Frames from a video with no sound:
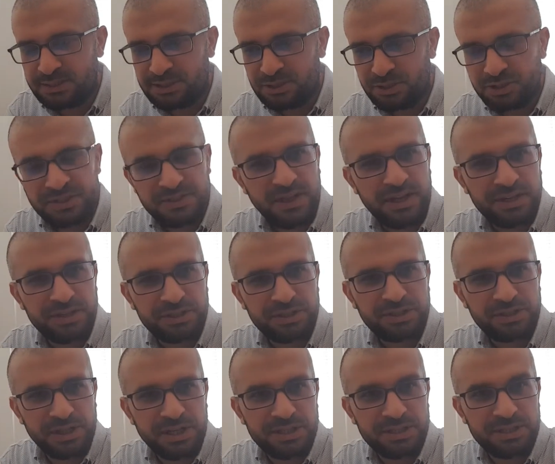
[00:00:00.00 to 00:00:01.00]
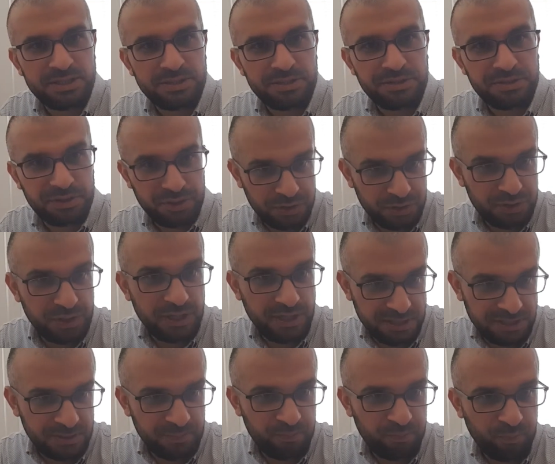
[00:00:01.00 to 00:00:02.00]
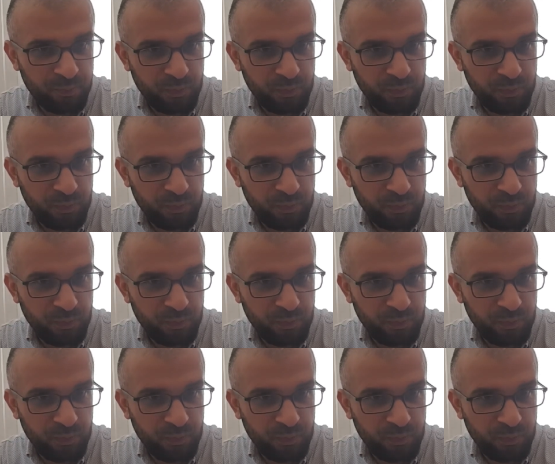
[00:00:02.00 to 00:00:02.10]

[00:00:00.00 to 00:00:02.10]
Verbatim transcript: society, yes, in society